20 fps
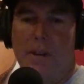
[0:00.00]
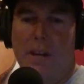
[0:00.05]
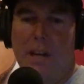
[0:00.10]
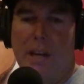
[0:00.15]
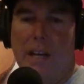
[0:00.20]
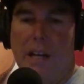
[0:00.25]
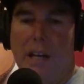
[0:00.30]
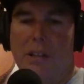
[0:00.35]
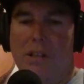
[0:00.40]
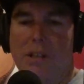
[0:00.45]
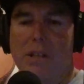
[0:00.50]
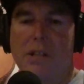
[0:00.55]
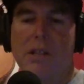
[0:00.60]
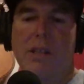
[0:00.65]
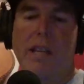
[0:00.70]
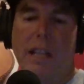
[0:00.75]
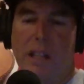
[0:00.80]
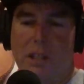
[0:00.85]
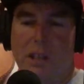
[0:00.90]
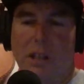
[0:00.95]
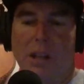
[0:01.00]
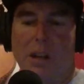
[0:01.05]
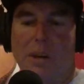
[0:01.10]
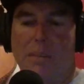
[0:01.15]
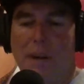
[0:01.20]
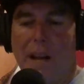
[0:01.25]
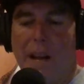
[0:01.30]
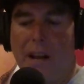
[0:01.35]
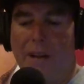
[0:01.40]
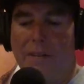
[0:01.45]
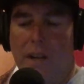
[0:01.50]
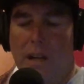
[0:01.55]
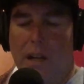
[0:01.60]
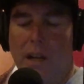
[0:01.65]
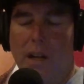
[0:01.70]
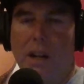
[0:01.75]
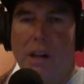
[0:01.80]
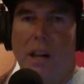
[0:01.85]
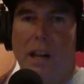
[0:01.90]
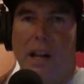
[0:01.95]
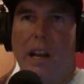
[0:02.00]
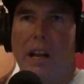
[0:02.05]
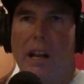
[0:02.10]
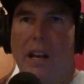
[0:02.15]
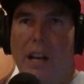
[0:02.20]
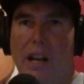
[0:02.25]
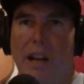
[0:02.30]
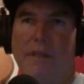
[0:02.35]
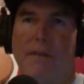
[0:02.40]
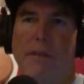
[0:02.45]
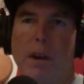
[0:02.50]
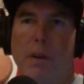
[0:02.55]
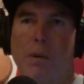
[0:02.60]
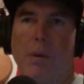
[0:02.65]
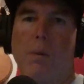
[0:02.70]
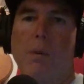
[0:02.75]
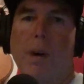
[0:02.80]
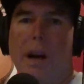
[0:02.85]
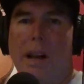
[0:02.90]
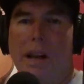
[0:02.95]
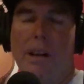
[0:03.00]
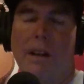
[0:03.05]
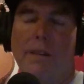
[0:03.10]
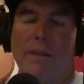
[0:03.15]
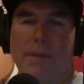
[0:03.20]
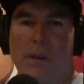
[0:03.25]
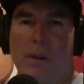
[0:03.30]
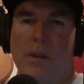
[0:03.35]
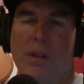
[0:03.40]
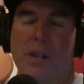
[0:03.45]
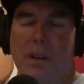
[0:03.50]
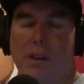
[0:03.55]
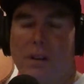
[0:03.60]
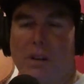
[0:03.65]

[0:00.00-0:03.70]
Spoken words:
it gets a little bit heavy. And if I were riding in first gear,